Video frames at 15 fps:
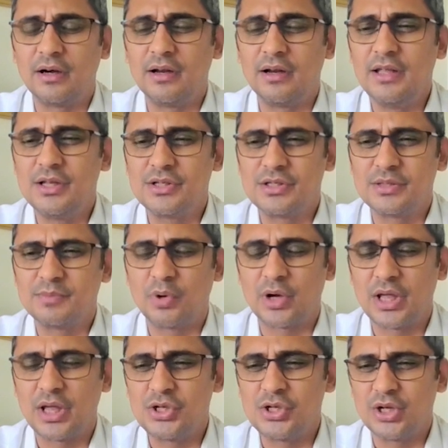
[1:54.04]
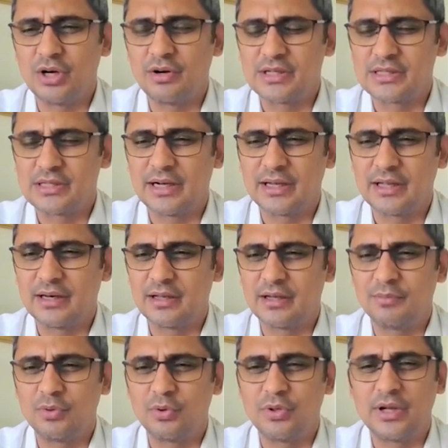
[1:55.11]
earnings potential risk that can
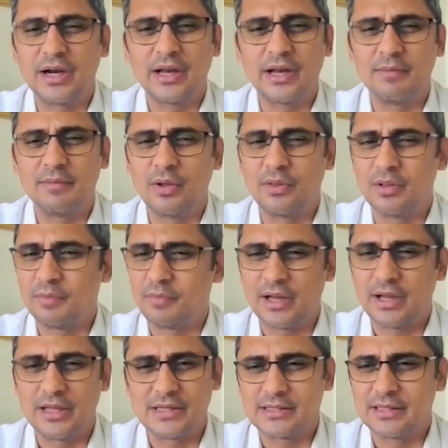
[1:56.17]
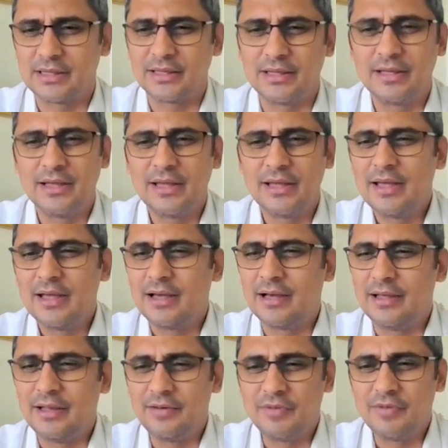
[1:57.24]
come through that clear price.
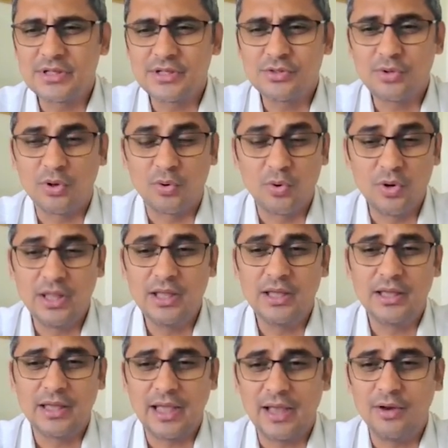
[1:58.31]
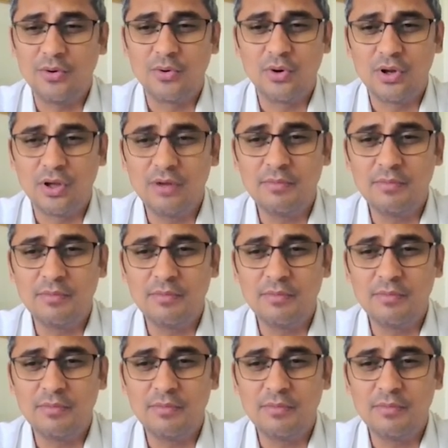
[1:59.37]
Investors who are holding can hold